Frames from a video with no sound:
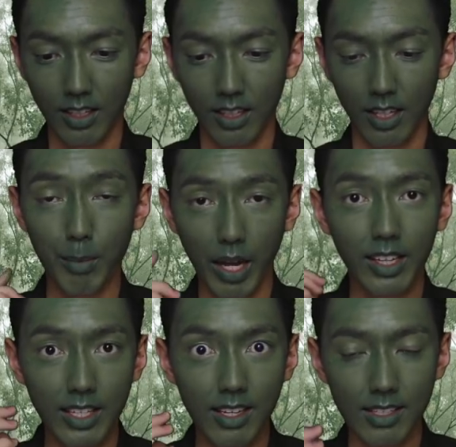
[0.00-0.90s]
In my
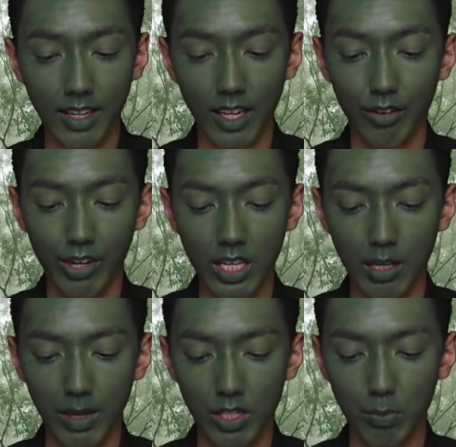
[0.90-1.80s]
ears, I can already
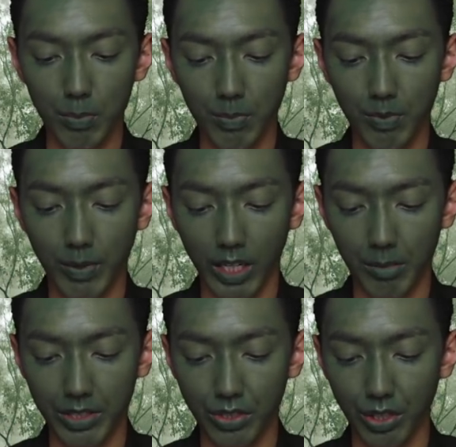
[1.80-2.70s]
imagine my
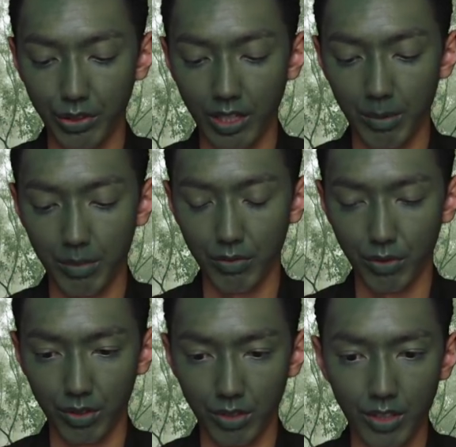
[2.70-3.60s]
commander shouting at me
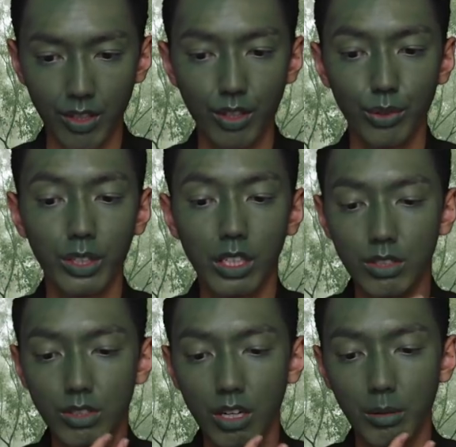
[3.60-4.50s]
for not doing a good
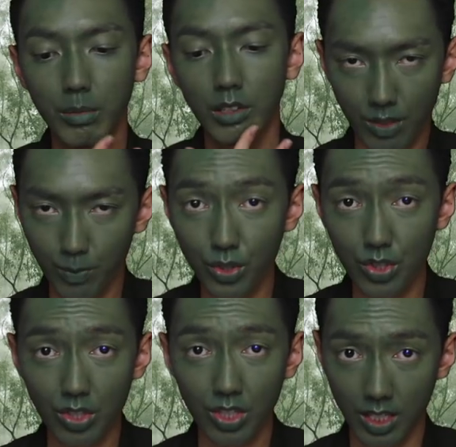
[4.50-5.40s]
job. We're
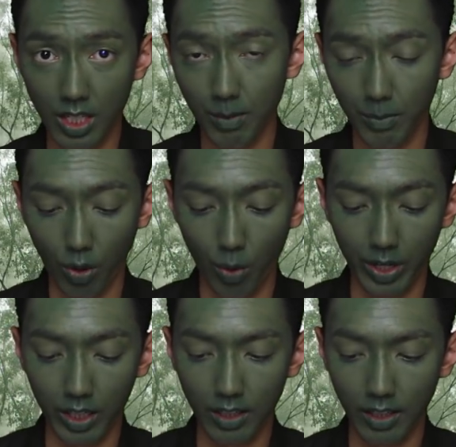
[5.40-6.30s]
just gonna keep
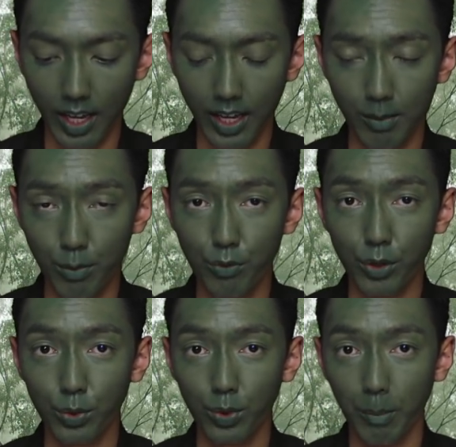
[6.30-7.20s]
going and move
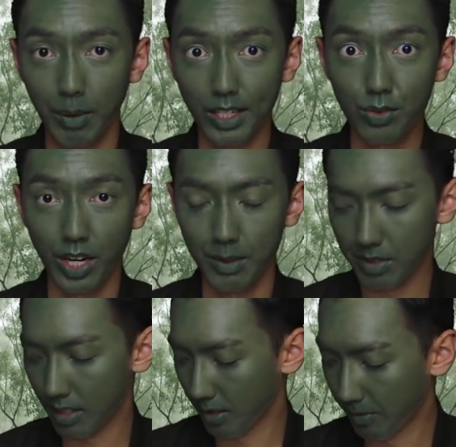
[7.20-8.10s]
on to the black
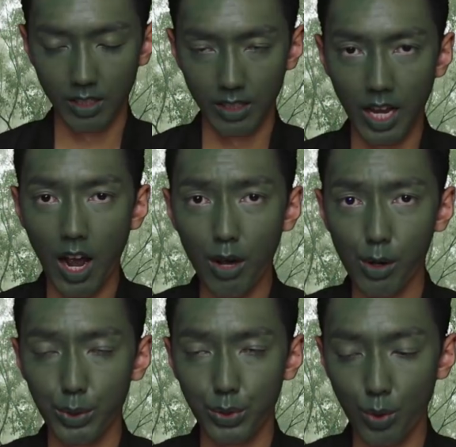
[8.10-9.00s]
stripes. Now, how I
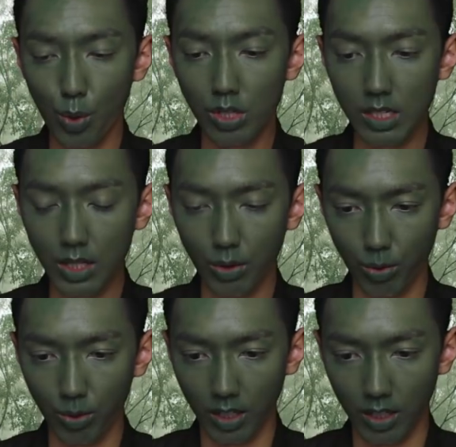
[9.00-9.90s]
would usually
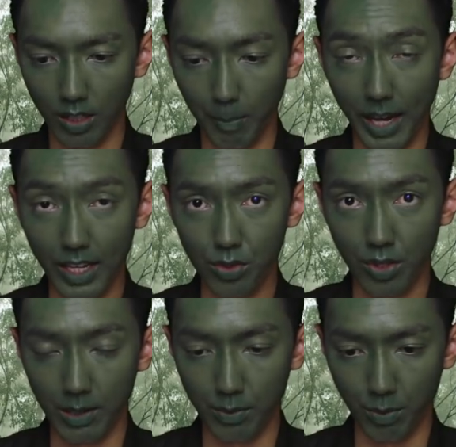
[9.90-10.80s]
do the black
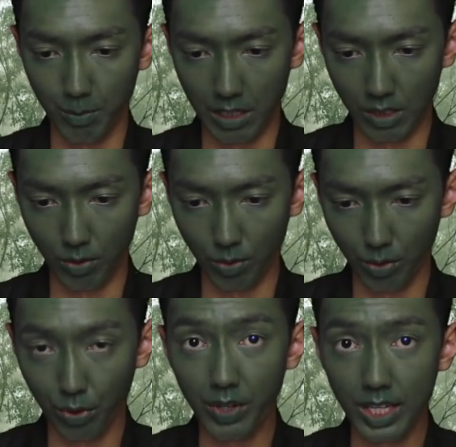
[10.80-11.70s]
stripes would be to do
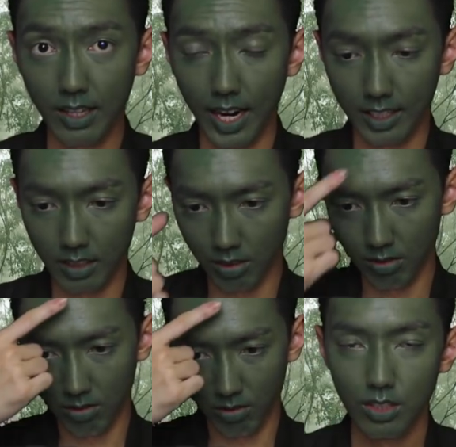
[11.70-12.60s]
3
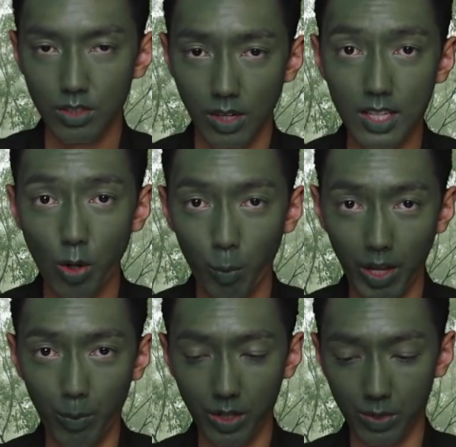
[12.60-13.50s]
diagonals. So let's hope
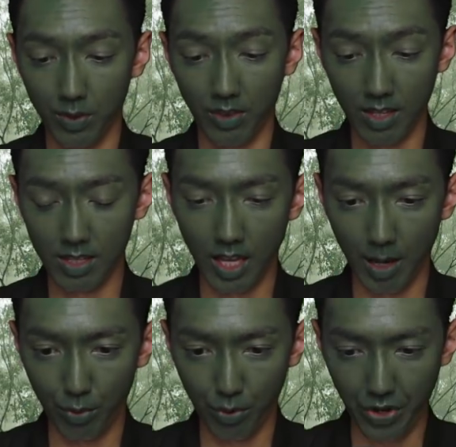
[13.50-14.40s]
that works with this
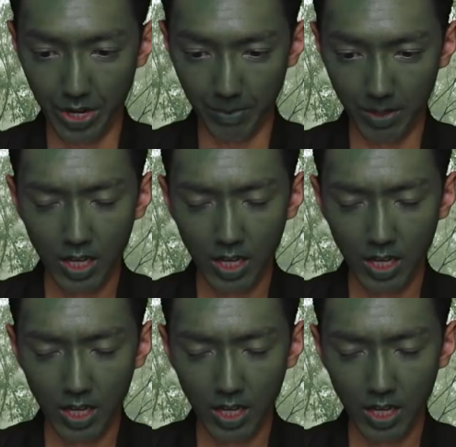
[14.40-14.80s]
camo cream.